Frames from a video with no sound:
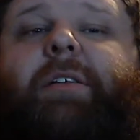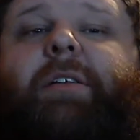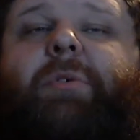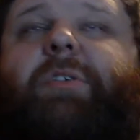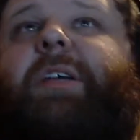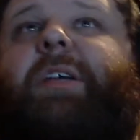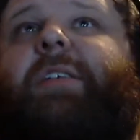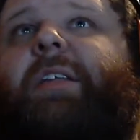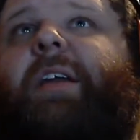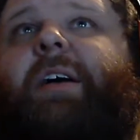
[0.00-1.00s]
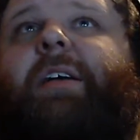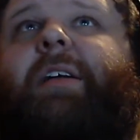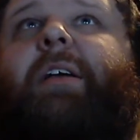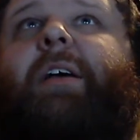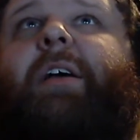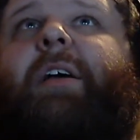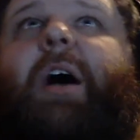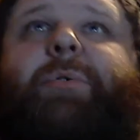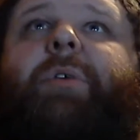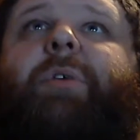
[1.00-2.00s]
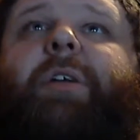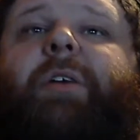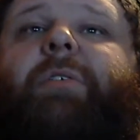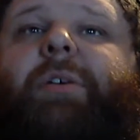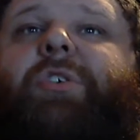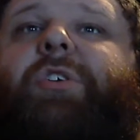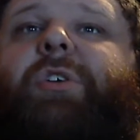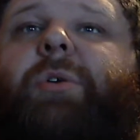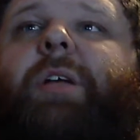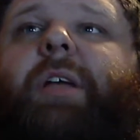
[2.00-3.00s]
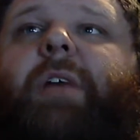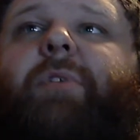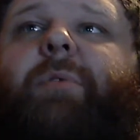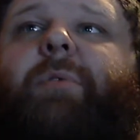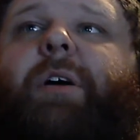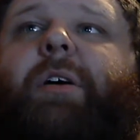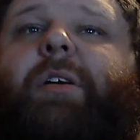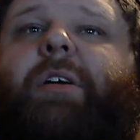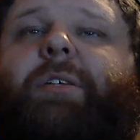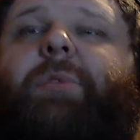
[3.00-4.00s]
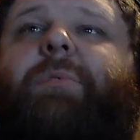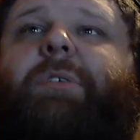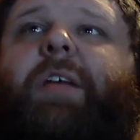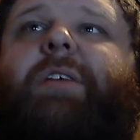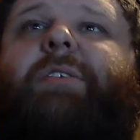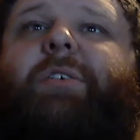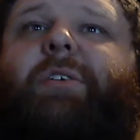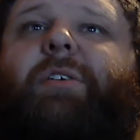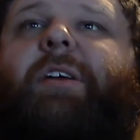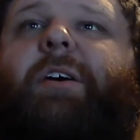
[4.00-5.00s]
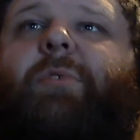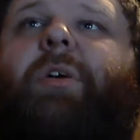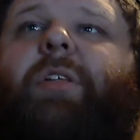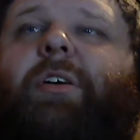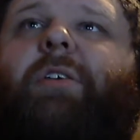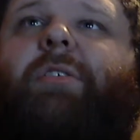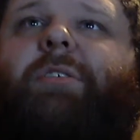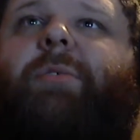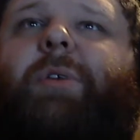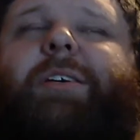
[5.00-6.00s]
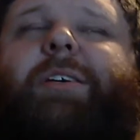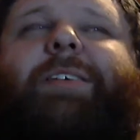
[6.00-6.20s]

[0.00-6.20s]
towards the end of the night, I was running around shooting everywhere because it was easier to tell where the cursor was.